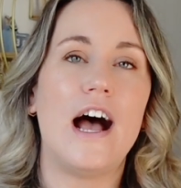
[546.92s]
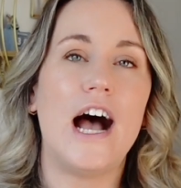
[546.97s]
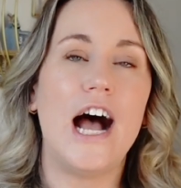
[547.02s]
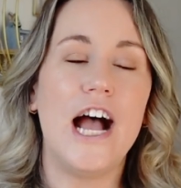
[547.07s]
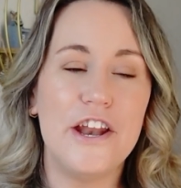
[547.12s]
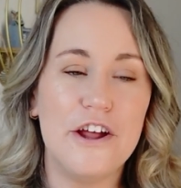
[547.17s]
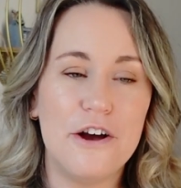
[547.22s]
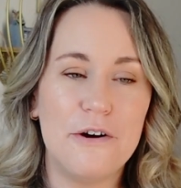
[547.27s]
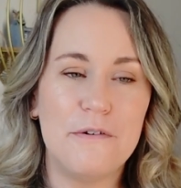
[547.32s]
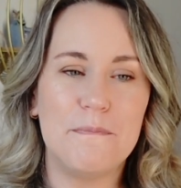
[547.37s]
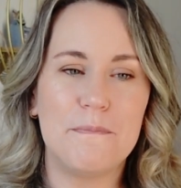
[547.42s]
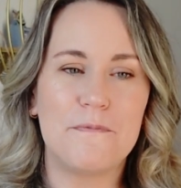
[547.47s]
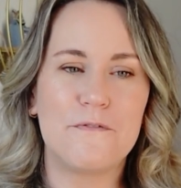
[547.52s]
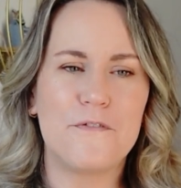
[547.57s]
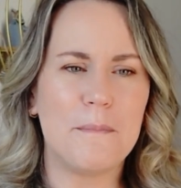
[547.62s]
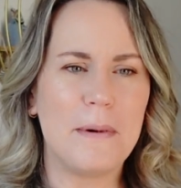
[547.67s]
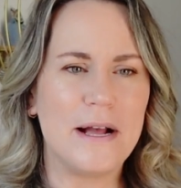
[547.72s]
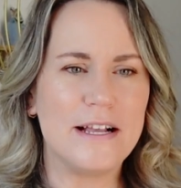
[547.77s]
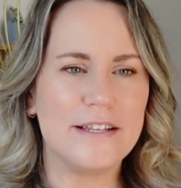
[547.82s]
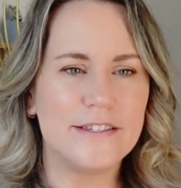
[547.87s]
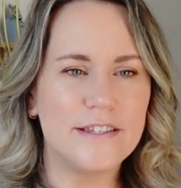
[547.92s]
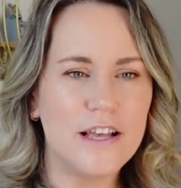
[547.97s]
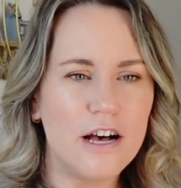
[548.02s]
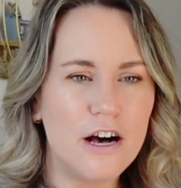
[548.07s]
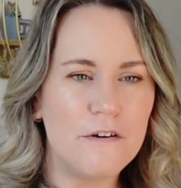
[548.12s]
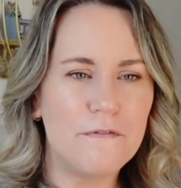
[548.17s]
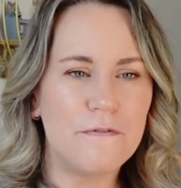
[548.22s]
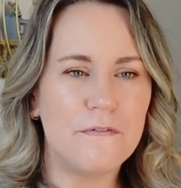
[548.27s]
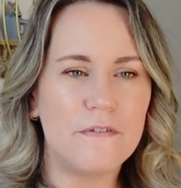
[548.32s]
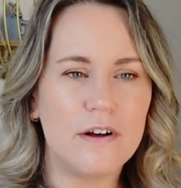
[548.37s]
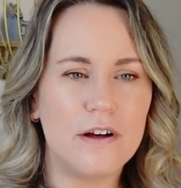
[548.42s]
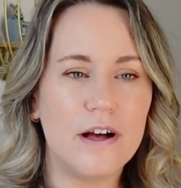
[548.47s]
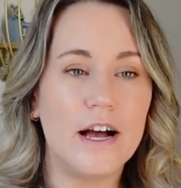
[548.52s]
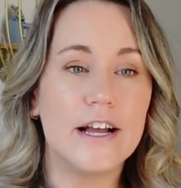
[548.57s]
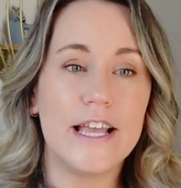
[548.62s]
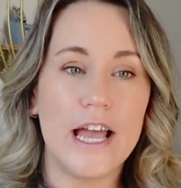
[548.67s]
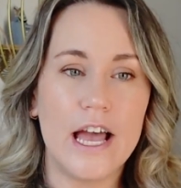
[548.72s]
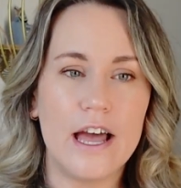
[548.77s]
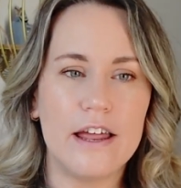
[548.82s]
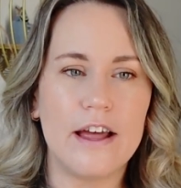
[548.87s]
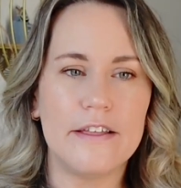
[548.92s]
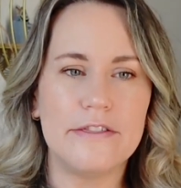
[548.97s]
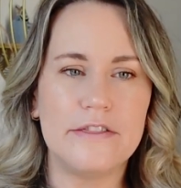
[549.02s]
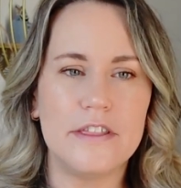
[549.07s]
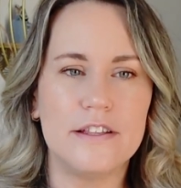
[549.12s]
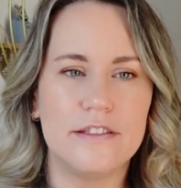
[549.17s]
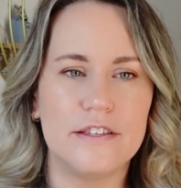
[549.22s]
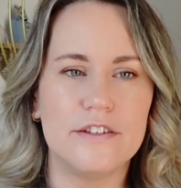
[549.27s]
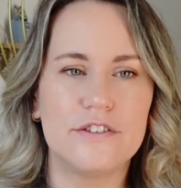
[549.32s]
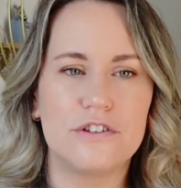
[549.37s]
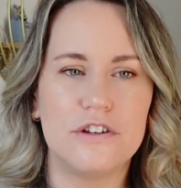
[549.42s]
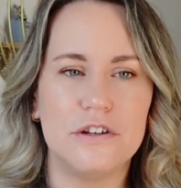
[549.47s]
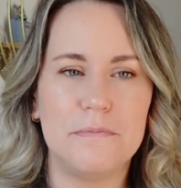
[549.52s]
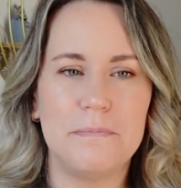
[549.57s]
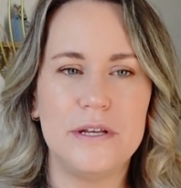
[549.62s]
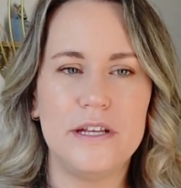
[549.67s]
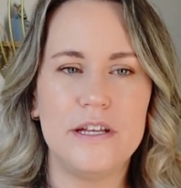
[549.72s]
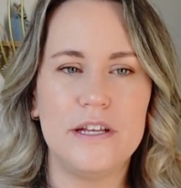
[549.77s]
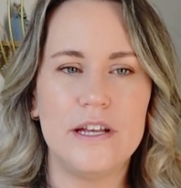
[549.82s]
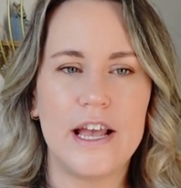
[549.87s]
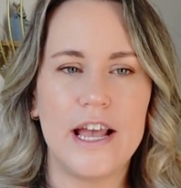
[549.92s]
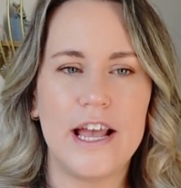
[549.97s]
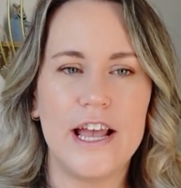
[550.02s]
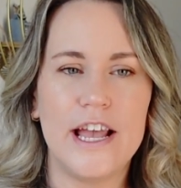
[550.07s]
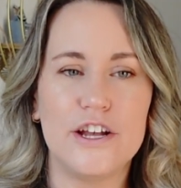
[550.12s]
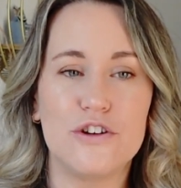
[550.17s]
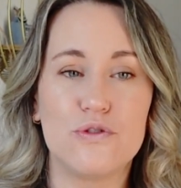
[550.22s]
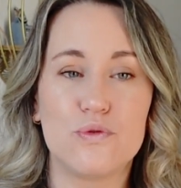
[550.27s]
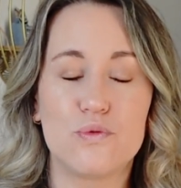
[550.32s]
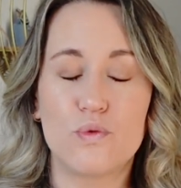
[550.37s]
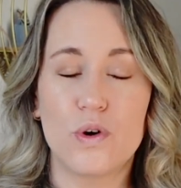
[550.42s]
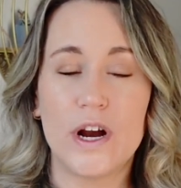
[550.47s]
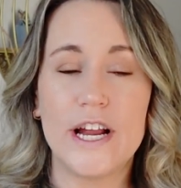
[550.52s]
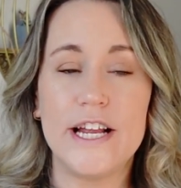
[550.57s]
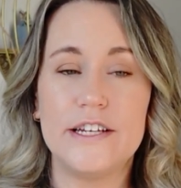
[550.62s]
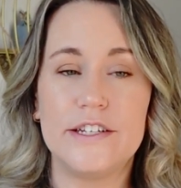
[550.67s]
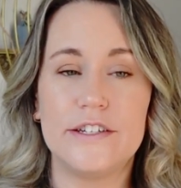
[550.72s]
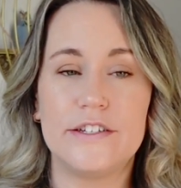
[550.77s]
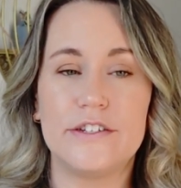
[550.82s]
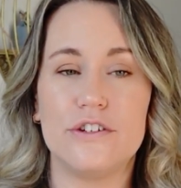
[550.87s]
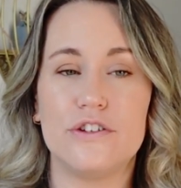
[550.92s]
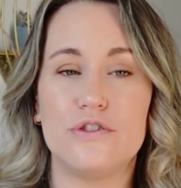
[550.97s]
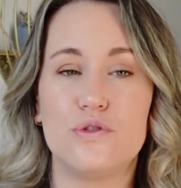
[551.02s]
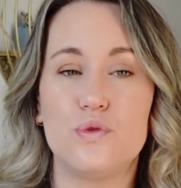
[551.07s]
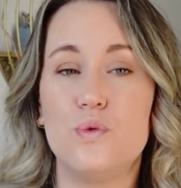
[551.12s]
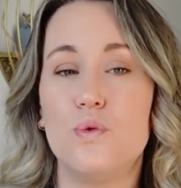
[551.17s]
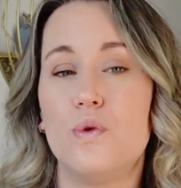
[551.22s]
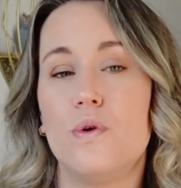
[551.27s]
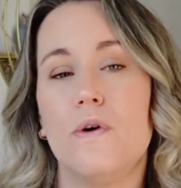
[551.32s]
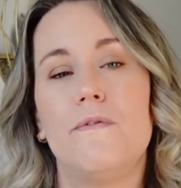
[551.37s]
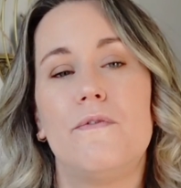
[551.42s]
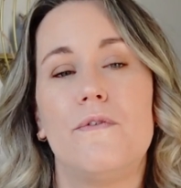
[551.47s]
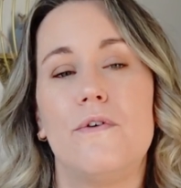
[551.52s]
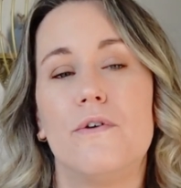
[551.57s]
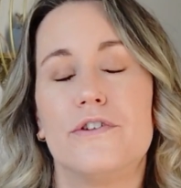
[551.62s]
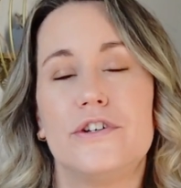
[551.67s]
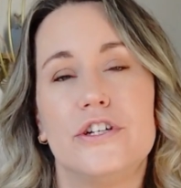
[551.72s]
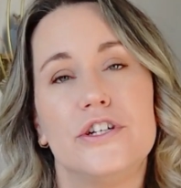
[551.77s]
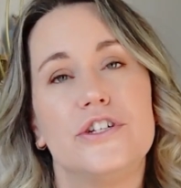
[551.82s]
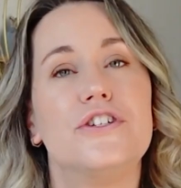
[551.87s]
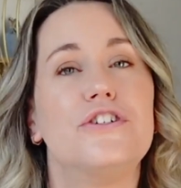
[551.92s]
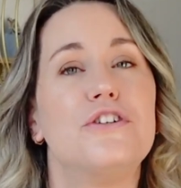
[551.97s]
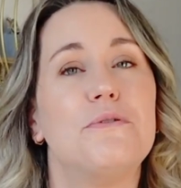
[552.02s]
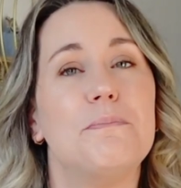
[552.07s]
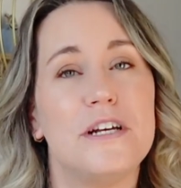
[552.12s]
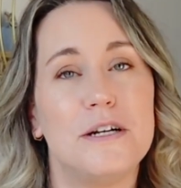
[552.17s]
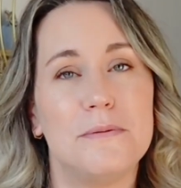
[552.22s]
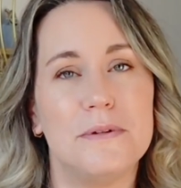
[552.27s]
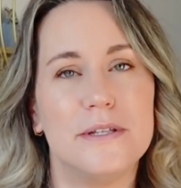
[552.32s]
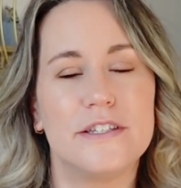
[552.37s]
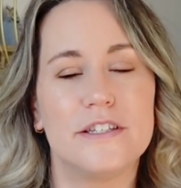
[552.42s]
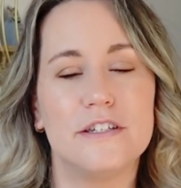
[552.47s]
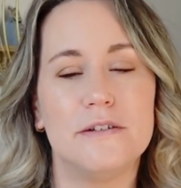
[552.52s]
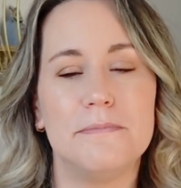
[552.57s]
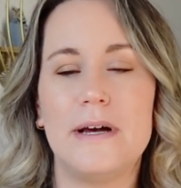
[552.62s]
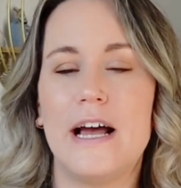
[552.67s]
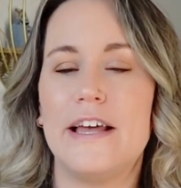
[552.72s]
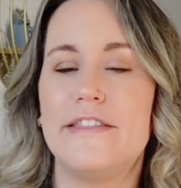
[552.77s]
I know for myself, again, I think this could be a great tool for digital minimalism.